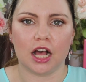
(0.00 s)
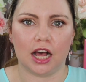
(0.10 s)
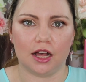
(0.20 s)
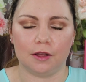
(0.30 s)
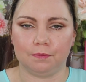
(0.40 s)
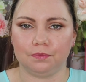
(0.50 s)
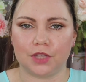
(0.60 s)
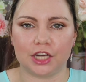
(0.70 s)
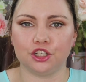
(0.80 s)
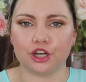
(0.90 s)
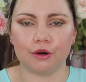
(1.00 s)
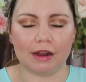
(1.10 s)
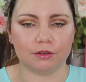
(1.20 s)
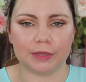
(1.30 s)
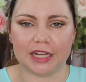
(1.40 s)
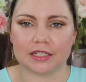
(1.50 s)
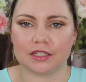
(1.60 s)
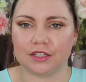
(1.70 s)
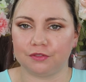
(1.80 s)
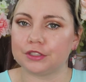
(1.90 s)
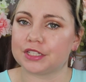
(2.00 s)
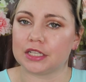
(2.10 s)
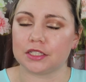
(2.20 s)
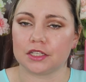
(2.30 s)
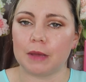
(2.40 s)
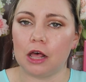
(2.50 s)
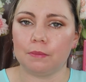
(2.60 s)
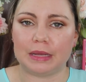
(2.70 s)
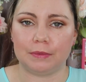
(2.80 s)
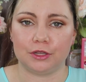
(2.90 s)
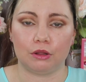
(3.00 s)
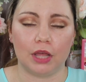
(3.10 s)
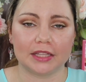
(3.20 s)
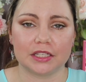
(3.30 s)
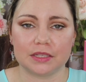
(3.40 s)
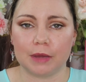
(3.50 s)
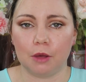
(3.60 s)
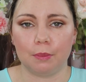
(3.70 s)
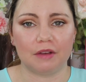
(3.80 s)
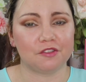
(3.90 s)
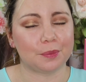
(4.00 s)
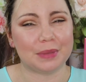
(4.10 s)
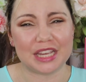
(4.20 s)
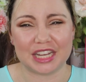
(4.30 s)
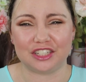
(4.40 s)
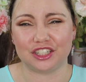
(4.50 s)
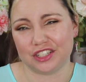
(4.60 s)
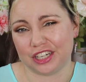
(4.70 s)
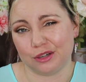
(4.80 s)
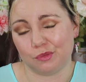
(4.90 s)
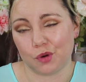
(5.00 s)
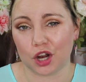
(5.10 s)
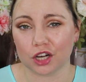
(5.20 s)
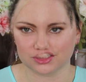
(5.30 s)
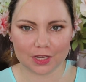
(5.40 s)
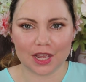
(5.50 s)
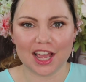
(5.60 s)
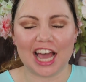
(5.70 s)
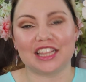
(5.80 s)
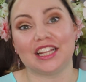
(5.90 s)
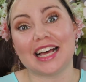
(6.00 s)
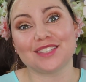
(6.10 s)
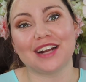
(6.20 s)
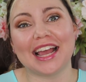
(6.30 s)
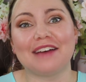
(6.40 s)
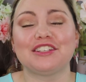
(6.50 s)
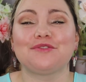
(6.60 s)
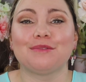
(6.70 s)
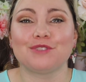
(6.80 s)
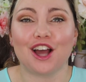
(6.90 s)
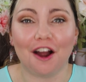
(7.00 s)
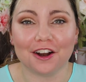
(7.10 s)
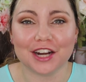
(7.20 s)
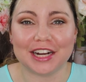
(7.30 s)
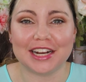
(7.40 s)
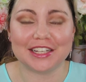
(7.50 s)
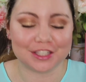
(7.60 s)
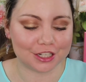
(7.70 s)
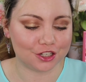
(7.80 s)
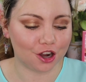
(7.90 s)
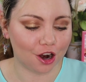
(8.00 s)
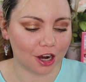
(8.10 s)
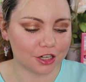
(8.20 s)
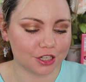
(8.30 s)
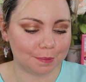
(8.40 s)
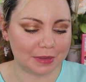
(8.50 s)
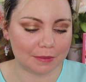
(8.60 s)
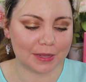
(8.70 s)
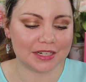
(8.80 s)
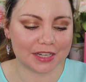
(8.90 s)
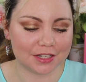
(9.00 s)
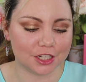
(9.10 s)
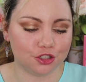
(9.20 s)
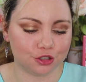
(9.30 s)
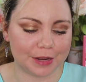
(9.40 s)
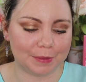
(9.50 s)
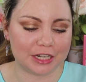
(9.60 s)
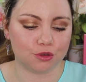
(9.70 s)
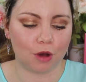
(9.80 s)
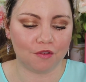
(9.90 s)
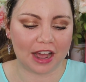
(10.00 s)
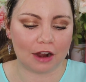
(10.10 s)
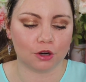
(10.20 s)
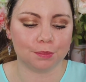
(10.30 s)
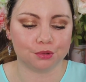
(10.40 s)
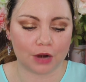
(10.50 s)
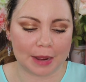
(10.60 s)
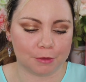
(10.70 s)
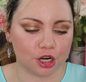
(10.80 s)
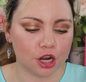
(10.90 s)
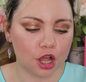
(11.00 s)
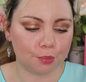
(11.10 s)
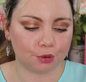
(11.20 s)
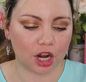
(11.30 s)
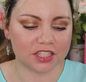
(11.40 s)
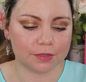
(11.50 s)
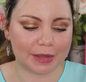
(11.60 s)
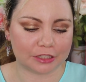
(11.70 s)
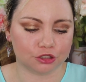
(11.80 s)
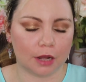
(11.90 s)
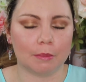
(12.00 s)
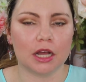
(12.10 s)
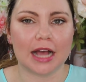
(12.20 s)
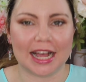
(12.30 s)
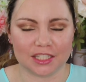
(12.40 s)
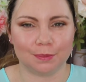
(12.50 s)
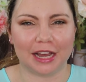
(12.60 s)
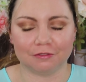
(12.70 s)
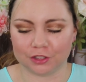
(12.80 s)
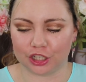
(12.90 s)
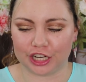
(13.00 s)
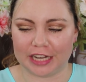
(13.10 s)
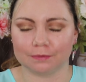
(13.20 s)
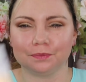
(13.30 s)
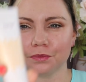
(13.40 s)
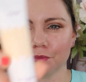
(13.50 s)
And you know, everybody has a different sense of smell. Maybe you'll like the smell, but for me, it just didn't work. And the last one I have is from Tarte, and it is the Tarte BB Tinted Treatment 12-Hour Primer Broad Spectrum SPF 30.